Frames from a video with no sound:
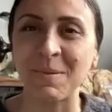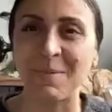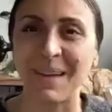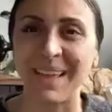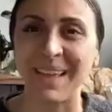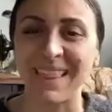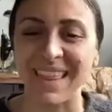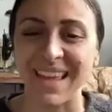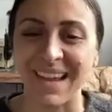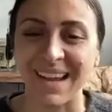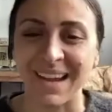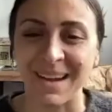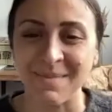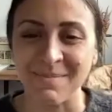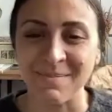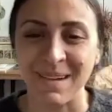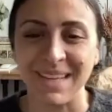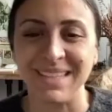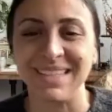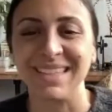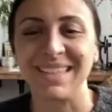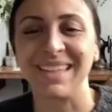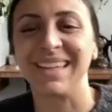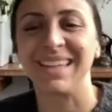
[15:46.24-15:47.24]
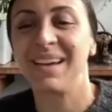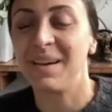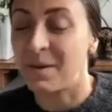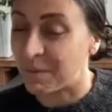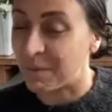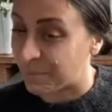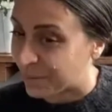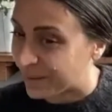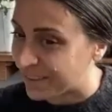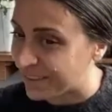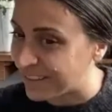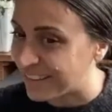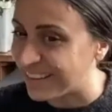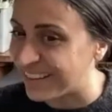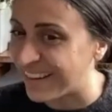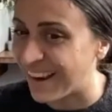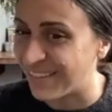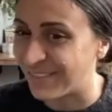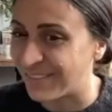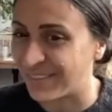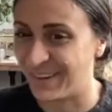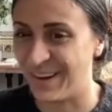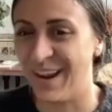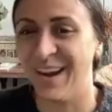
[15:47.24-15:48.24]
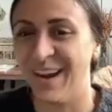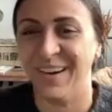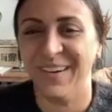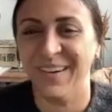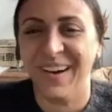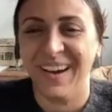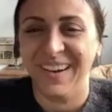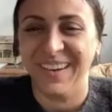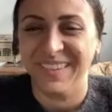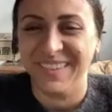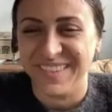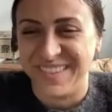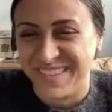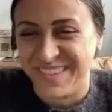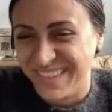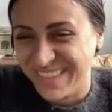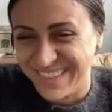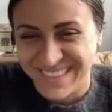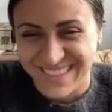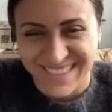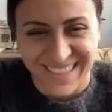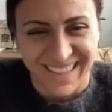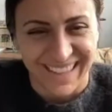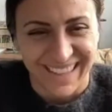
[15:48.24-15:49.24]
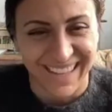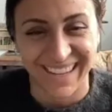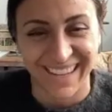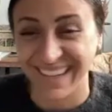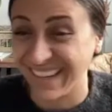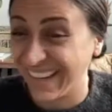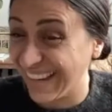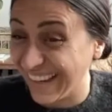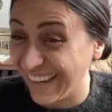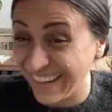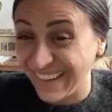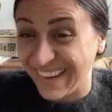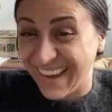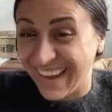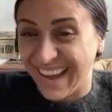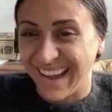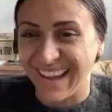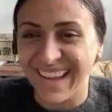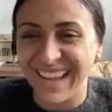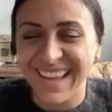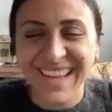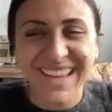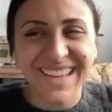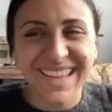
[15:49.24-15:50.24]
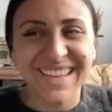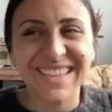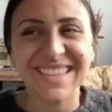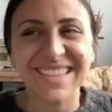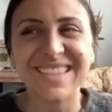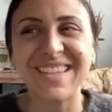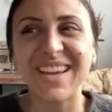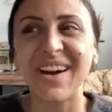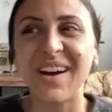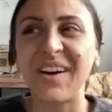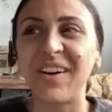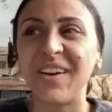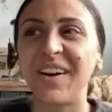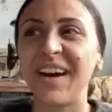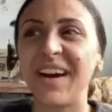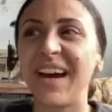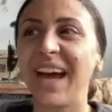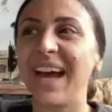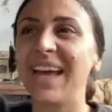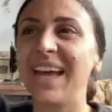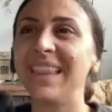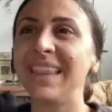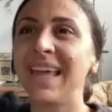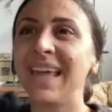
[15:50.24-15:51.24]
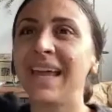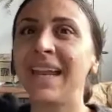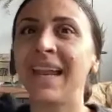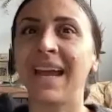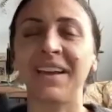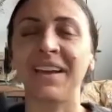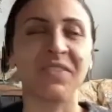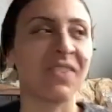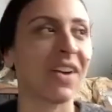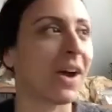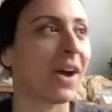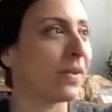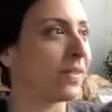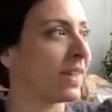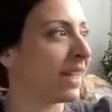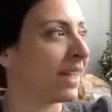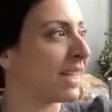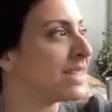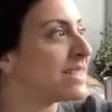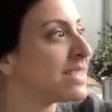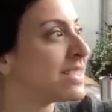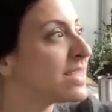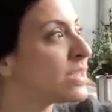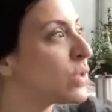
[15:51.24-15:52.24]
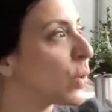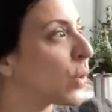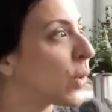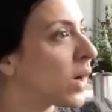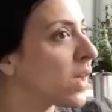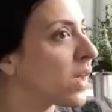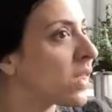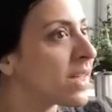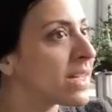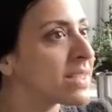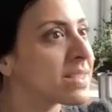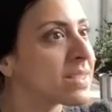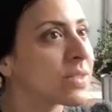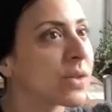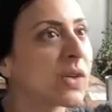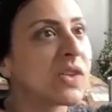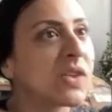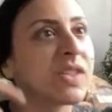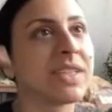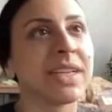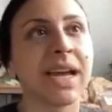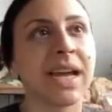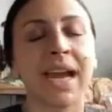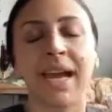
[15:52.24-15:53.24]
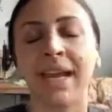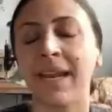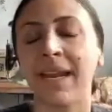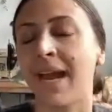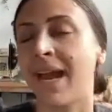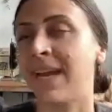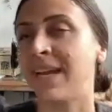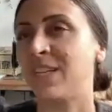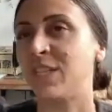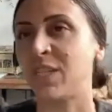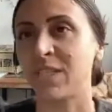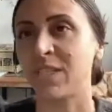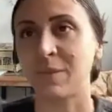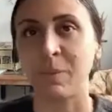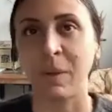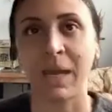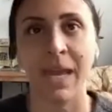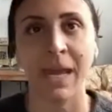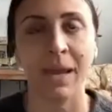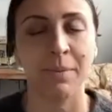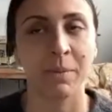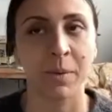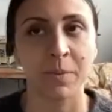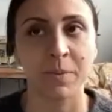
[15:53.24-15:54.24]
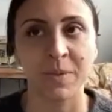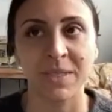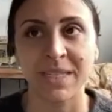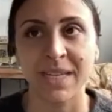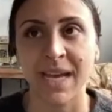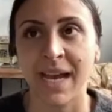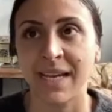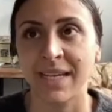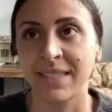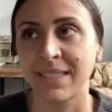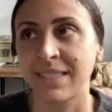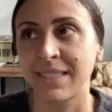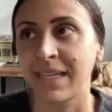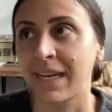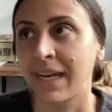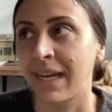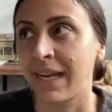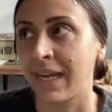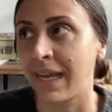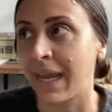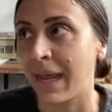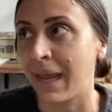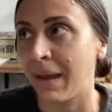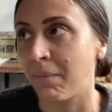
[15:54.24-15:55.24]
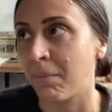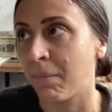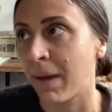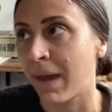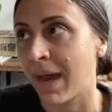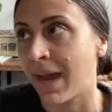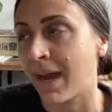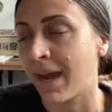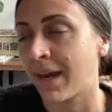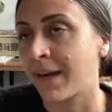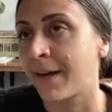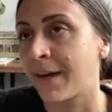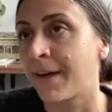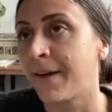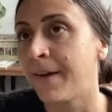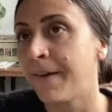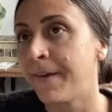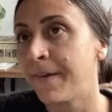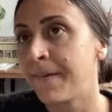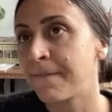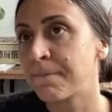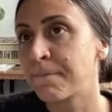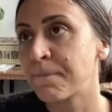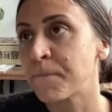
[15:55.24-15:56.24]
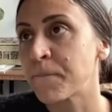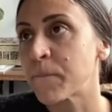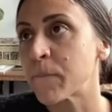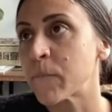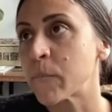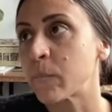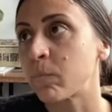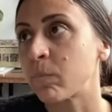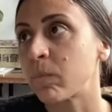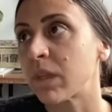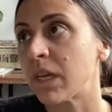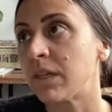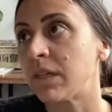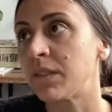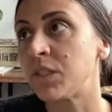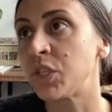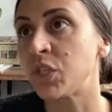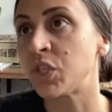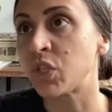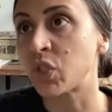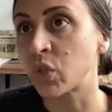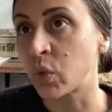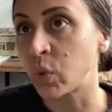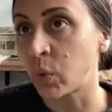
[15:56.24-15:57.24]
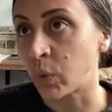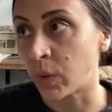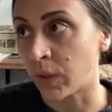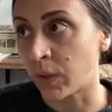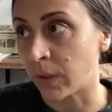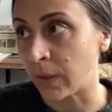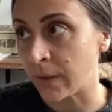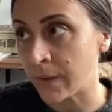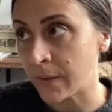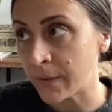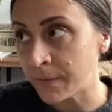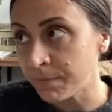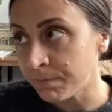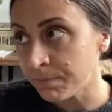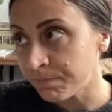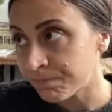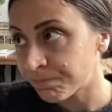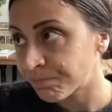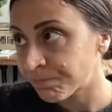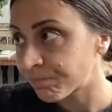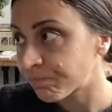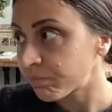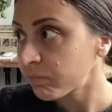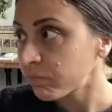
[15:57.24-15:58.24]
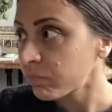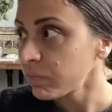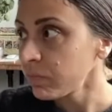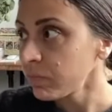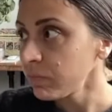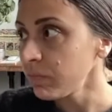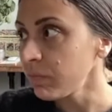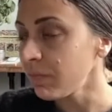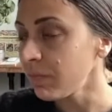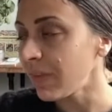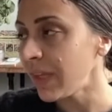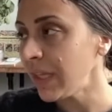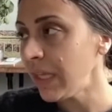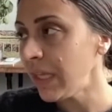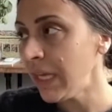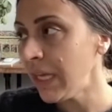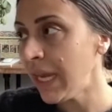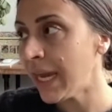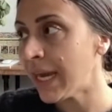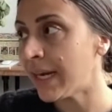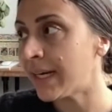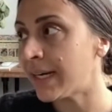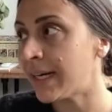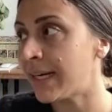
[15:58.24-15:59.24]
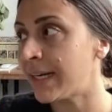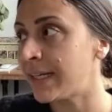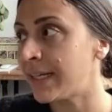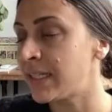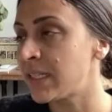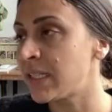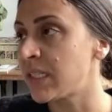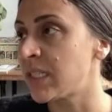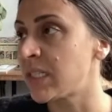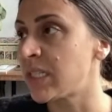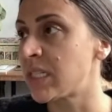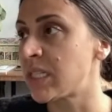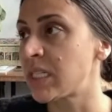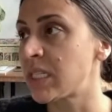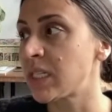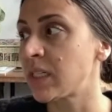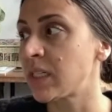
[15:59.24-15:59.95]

might think I'm mentally ill, but you never know. I was just like, okay. So, and then I found like a store that sold it, and I just became obsessed. And I came back to school and